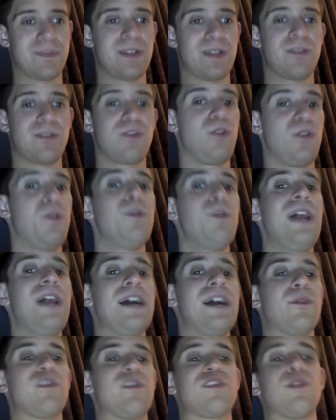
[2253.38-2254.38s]

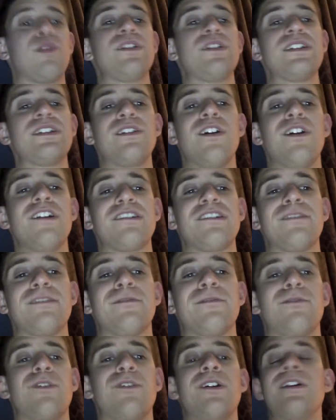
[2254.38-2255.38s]
Gulak was taunting Garza
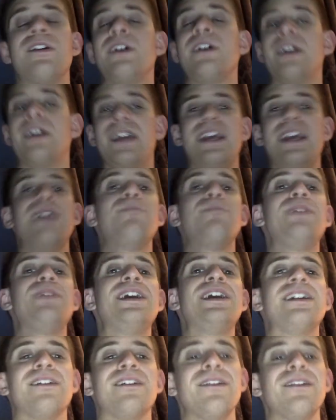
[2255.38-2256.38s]
for him
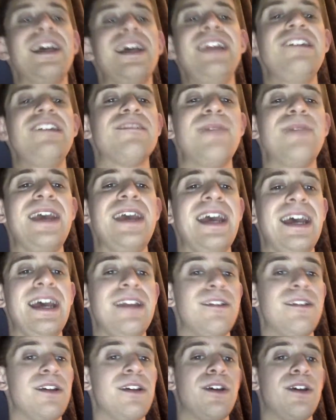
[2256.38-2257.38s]
being a ladies' man
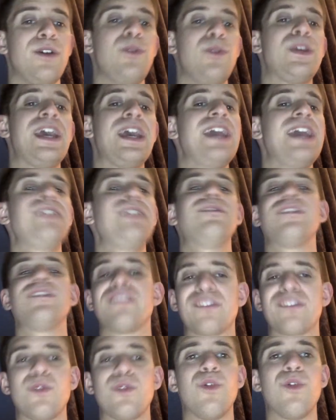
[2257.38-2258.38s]
who can't even
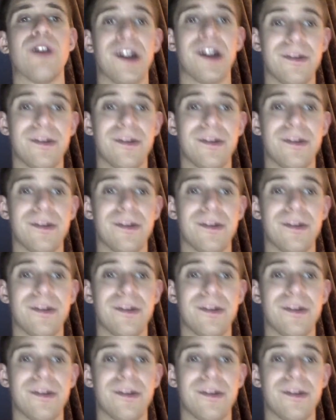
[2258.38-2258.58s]
score.